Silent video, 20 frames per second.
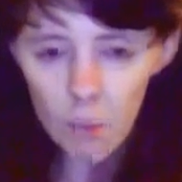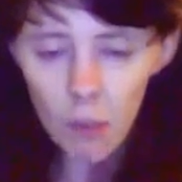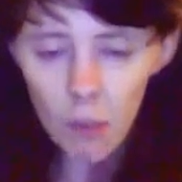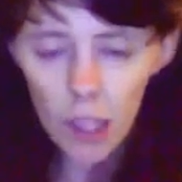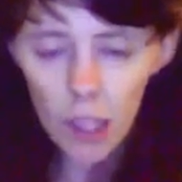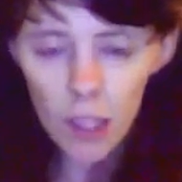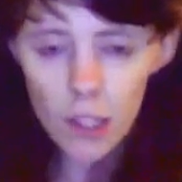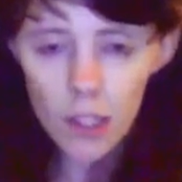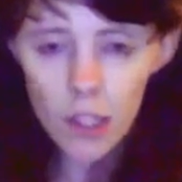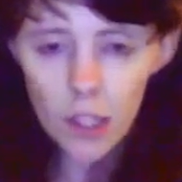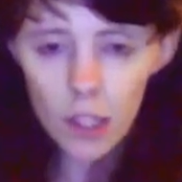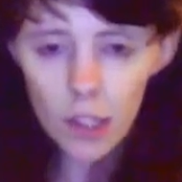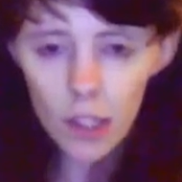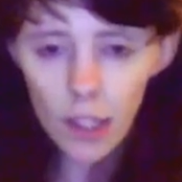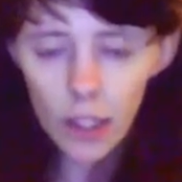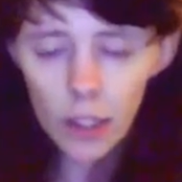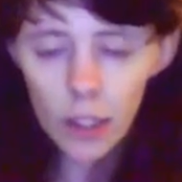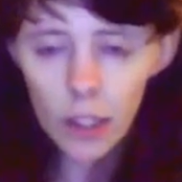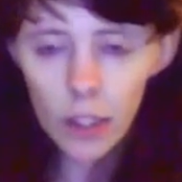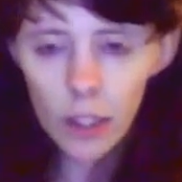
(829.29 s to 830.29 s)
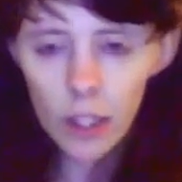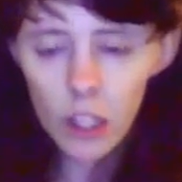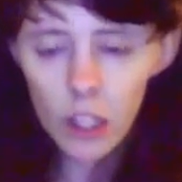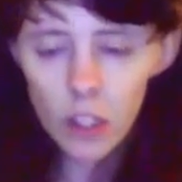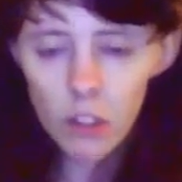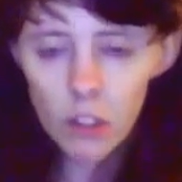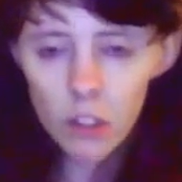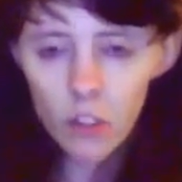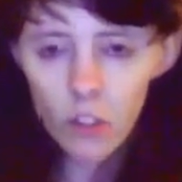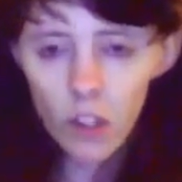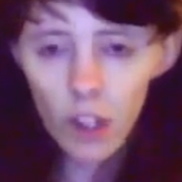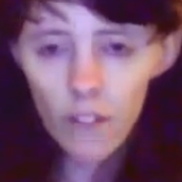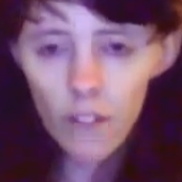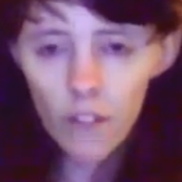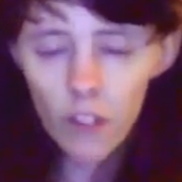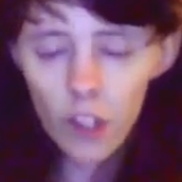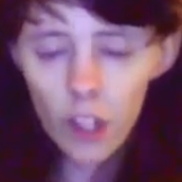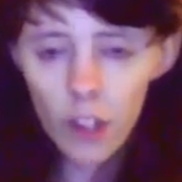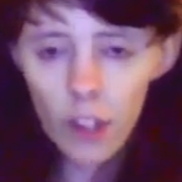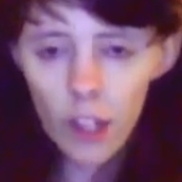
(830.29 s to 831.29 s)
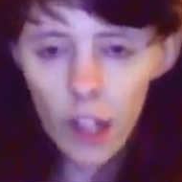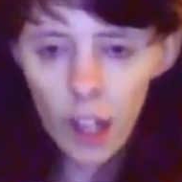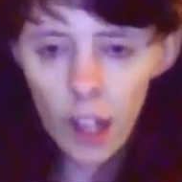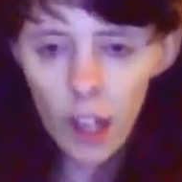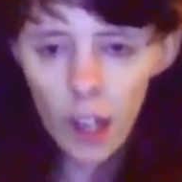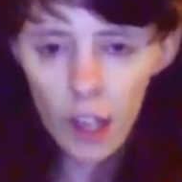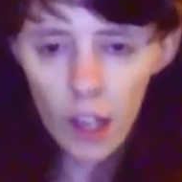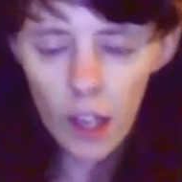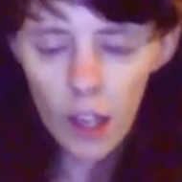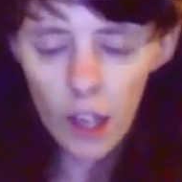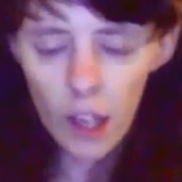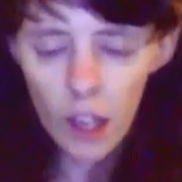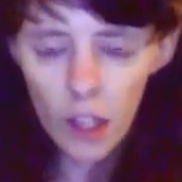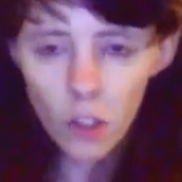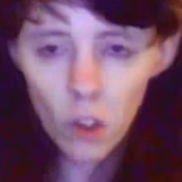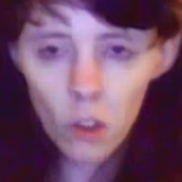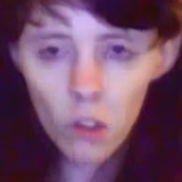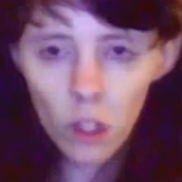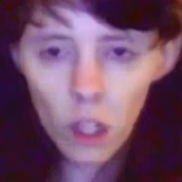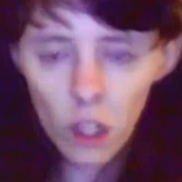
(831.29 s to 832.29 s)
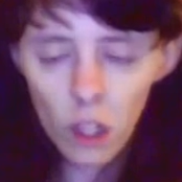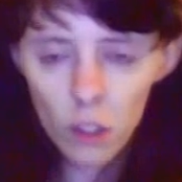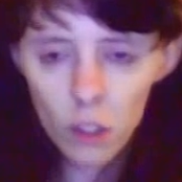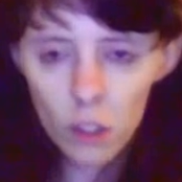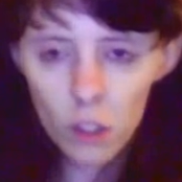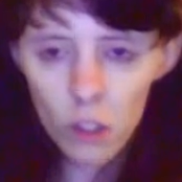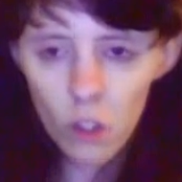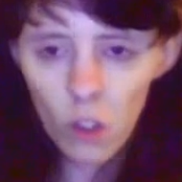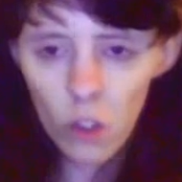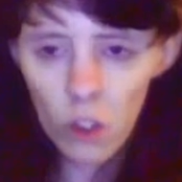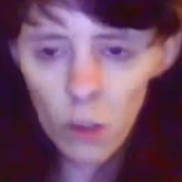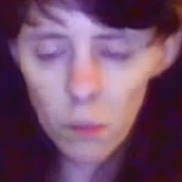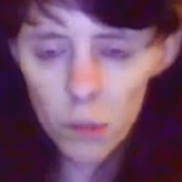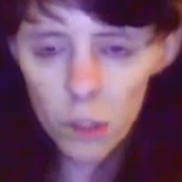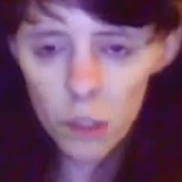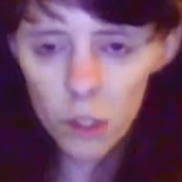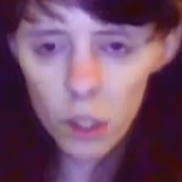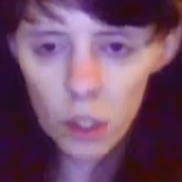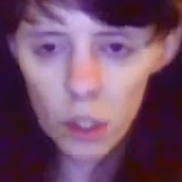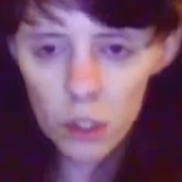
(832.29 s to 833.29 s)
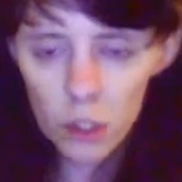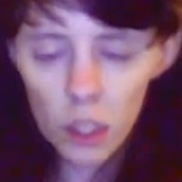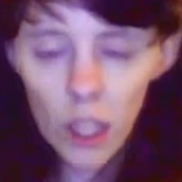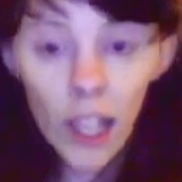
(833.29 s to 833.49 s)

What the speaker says: Basically, I think they should have left it there and not done those newer episodes.